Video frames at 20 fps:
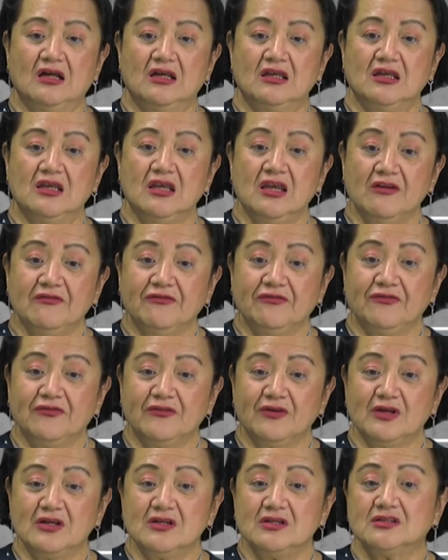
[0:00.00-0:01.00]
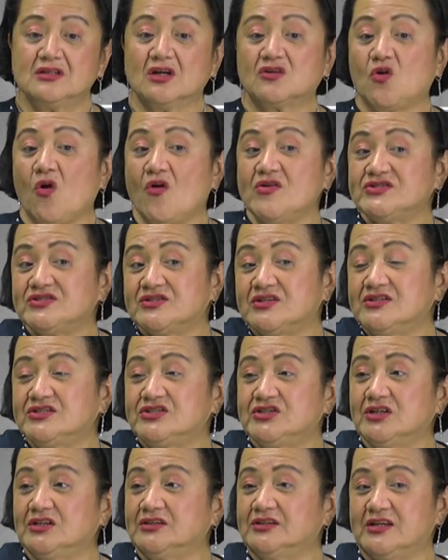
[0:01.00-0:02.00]
If the constant
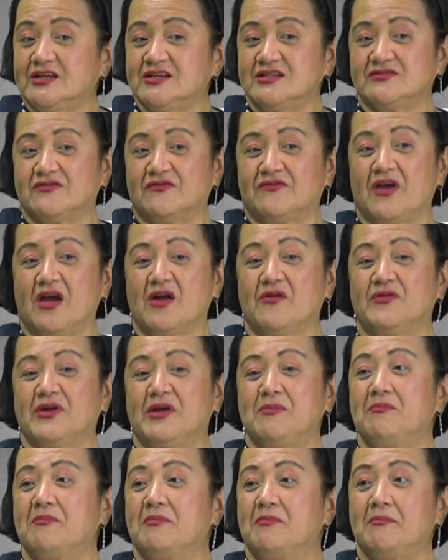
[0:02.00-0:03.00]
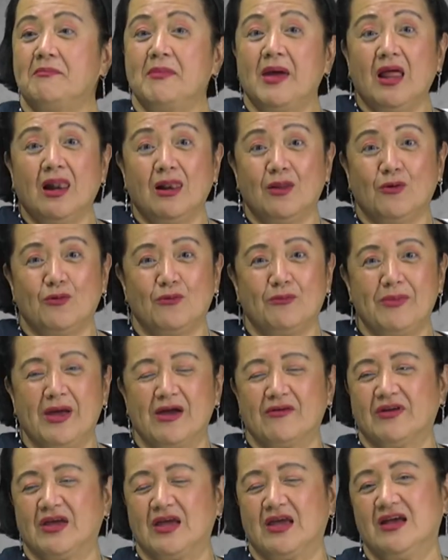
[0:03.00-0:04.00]
shield is very mellow,
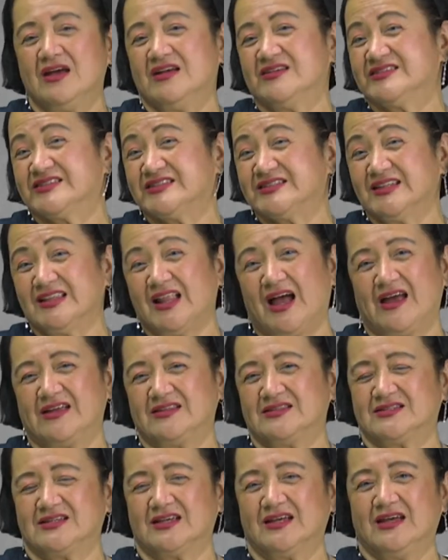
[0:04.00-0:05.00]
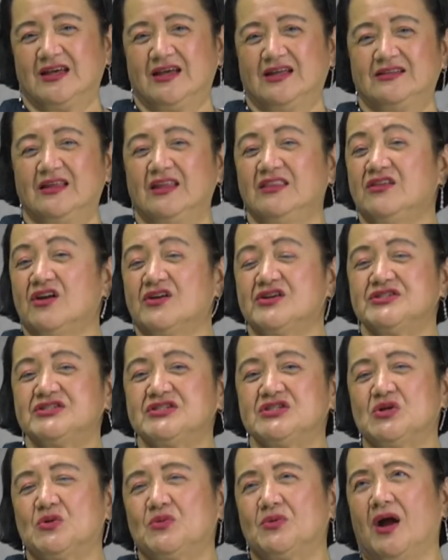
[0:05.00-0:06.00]
very slight, then there is
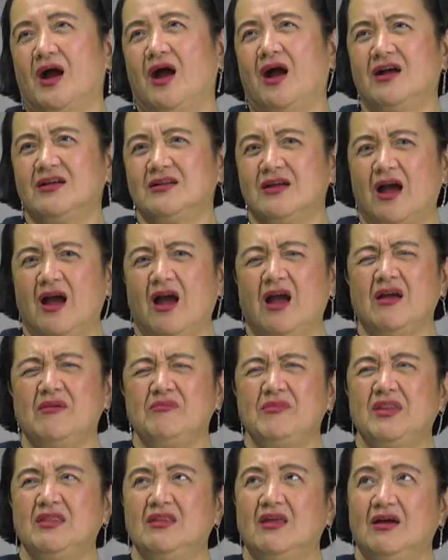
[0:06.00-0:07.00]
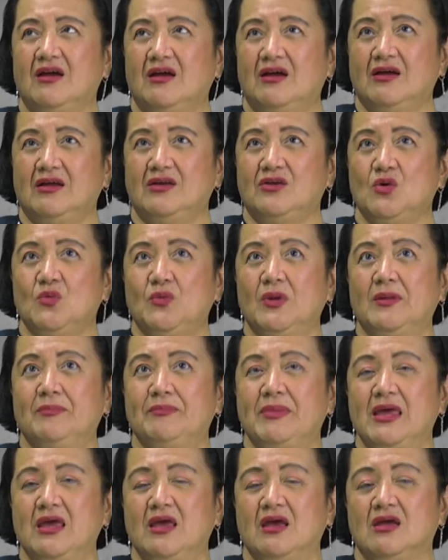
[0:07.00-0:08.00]
no. I mean, you will
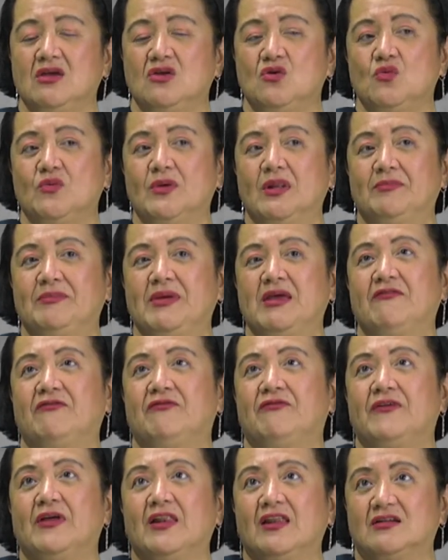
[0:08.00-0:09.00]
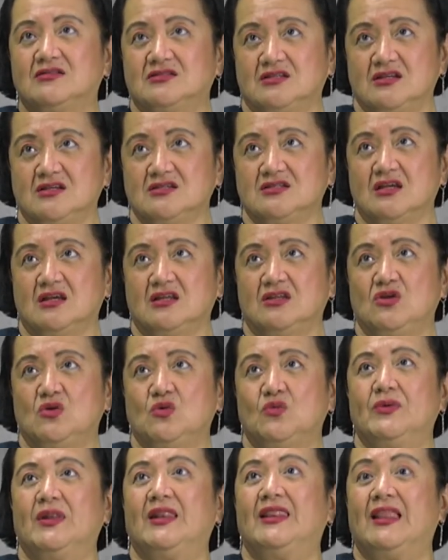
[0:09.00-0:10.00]
be feel at ease and you
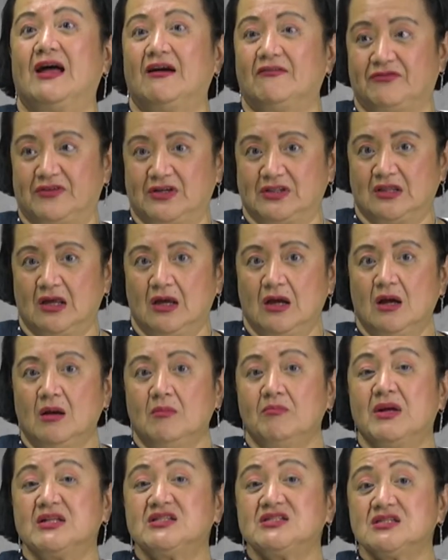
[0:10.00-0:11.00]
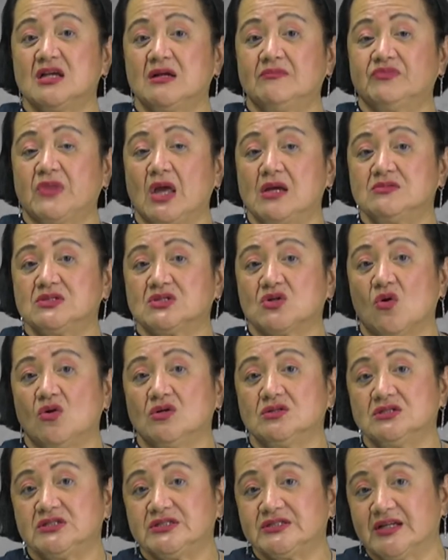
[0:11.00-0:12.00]
will love it. But sometimes
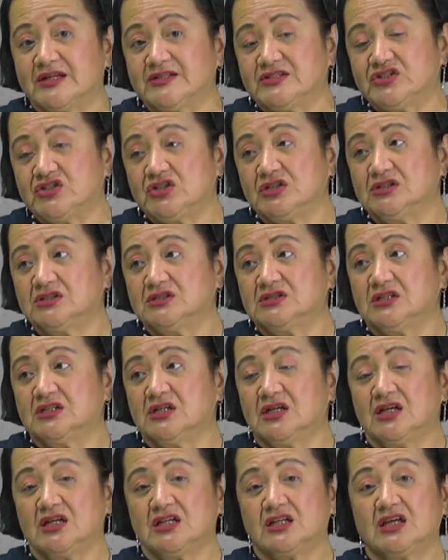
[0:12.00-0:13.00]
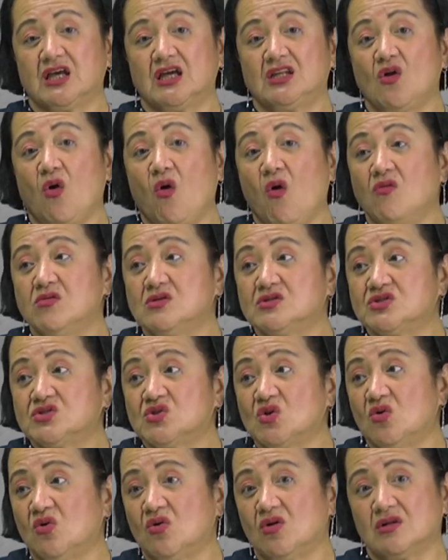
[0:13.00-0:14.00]
constant shield can
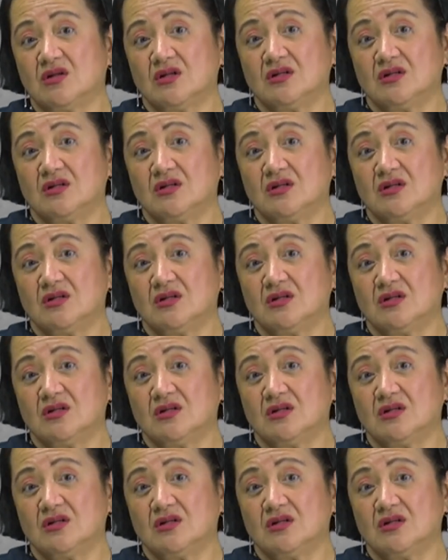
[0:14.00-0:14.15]
also